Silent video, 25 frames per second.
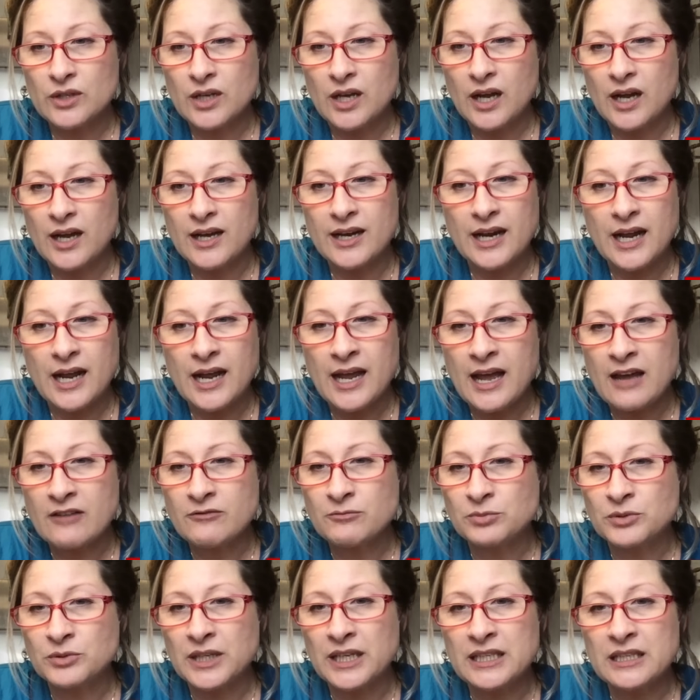I
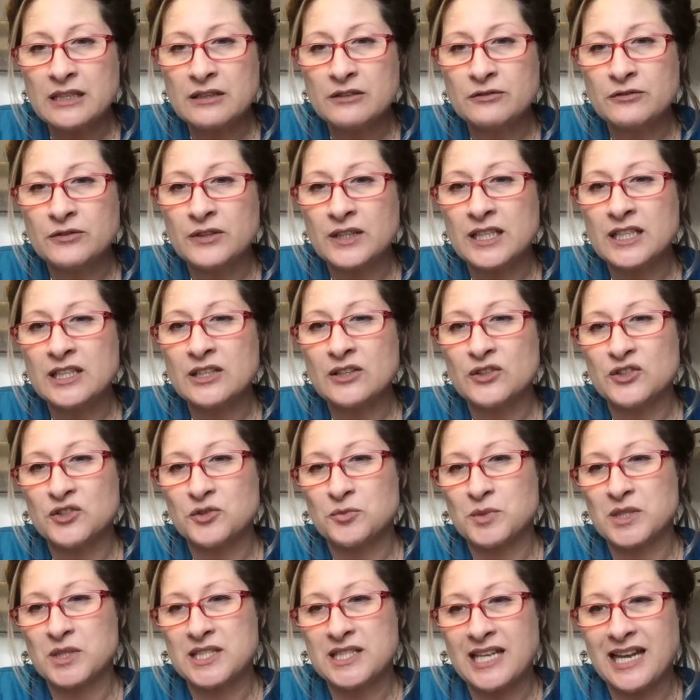have plenty of videos,
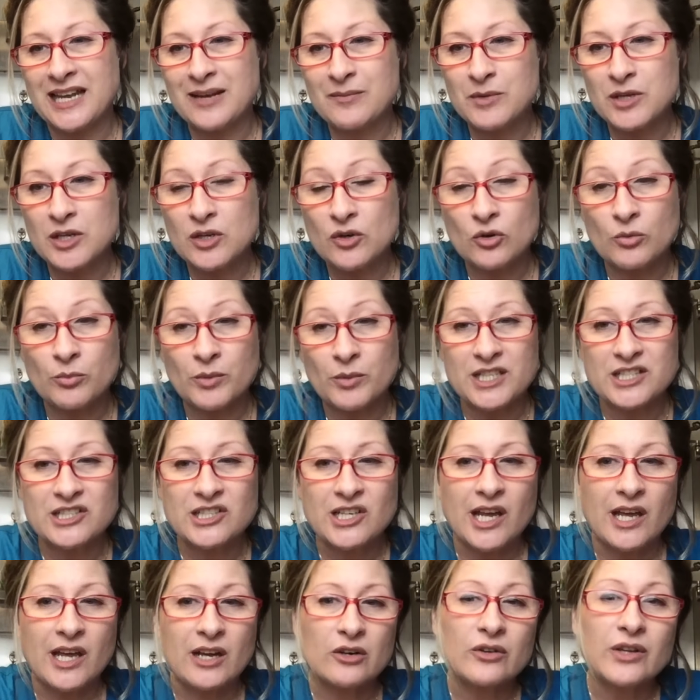Miss Amy, on my
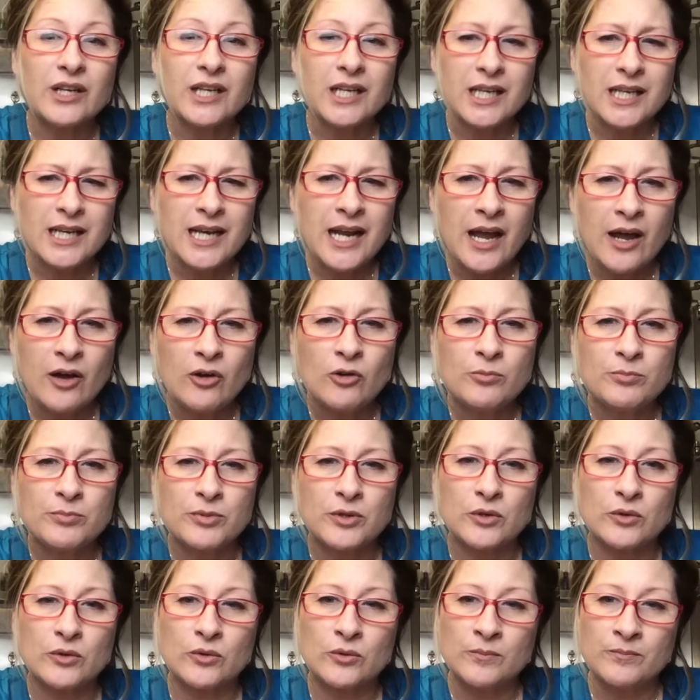channel that can help
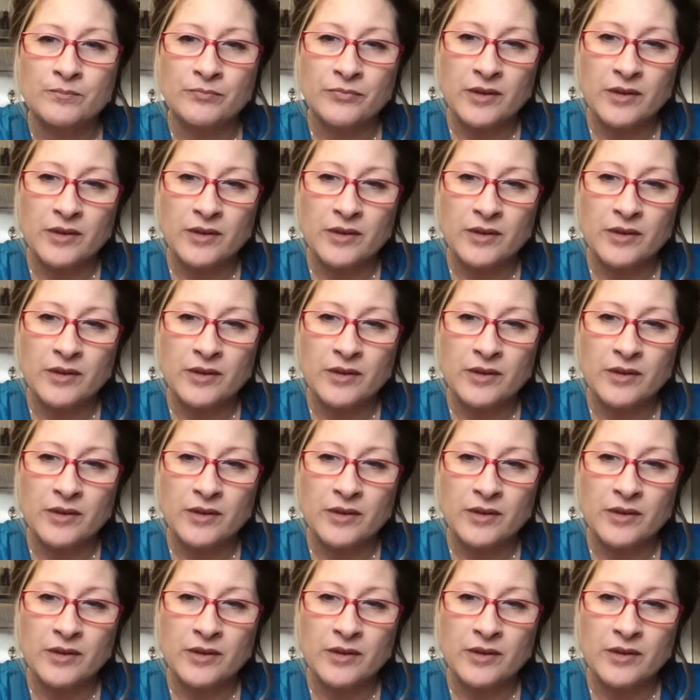you